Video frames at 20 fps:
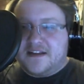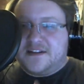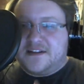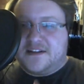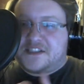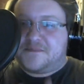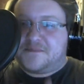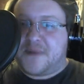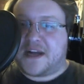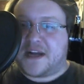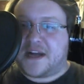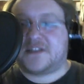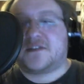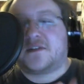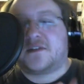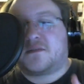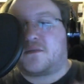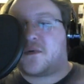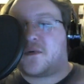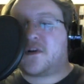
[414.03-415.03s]

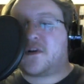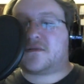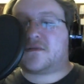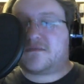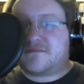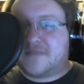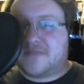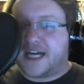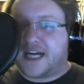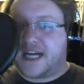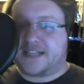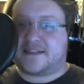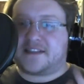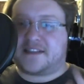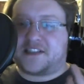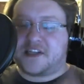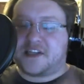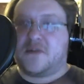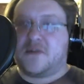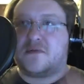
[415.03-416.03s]
Spectre were not
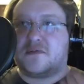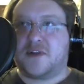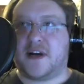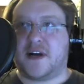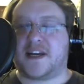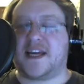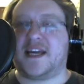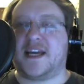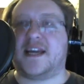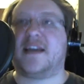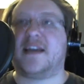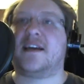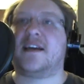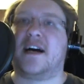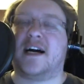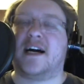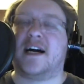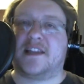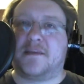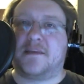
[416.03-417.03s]
so lucky.
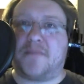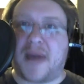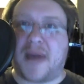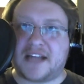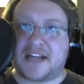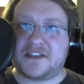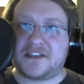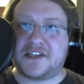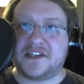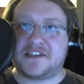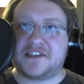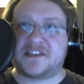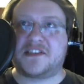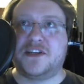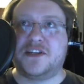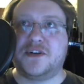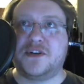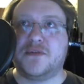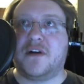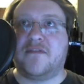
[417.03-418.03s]
The patches
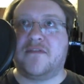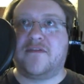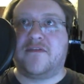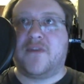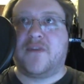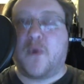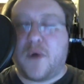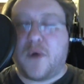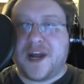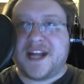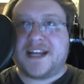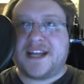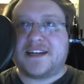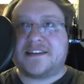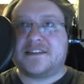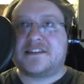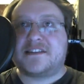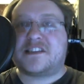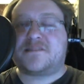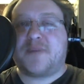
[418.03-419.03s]
to avoid
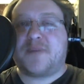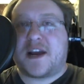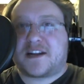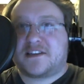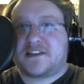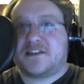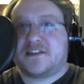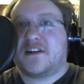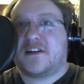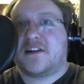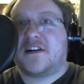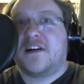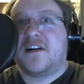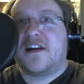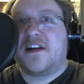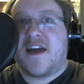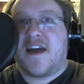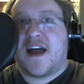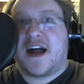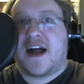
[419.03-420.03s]
Spectre,
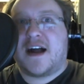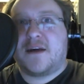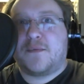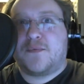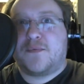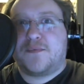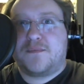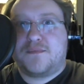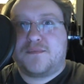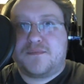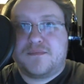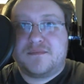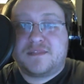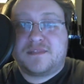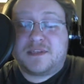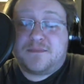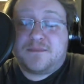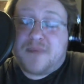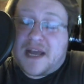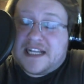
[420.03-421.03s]

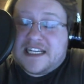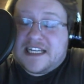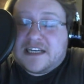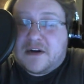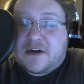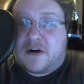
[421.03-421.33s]
depending